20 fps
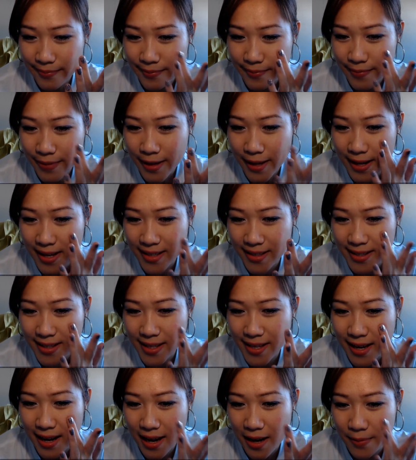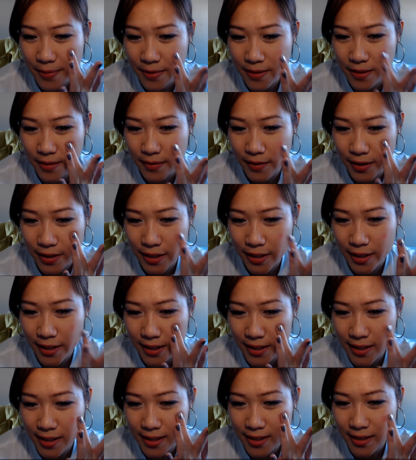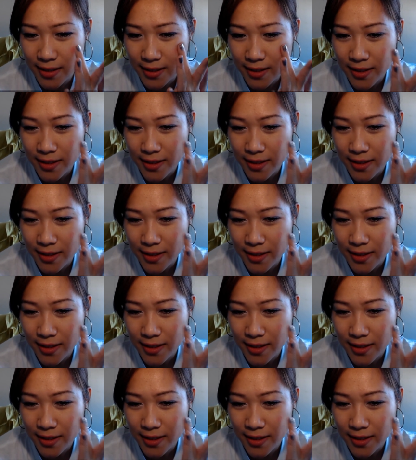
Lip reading: And apply it to the apples of your cheeks.